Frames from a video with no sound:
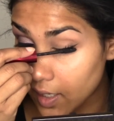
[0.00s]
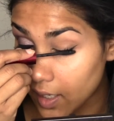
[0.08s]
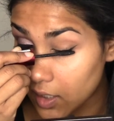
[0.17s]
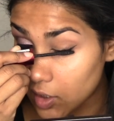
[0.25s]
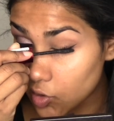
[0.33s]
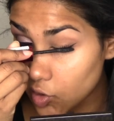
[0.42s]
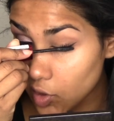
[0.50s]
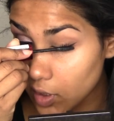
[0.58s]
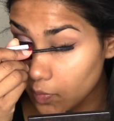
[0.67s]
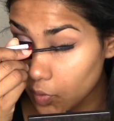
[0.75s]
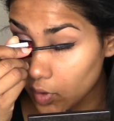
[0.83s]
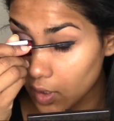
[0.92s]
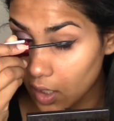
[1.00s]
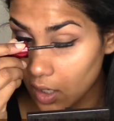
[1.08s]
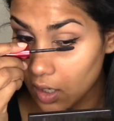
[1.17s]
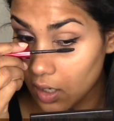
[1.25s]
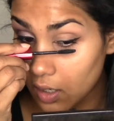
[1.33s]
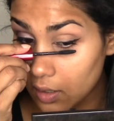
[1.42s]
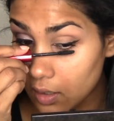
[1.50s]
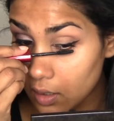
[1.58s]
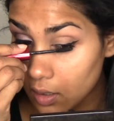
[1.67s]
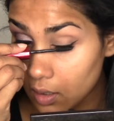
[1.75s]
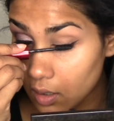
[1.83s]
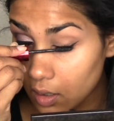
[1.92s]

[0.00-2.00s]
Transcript: I usually put on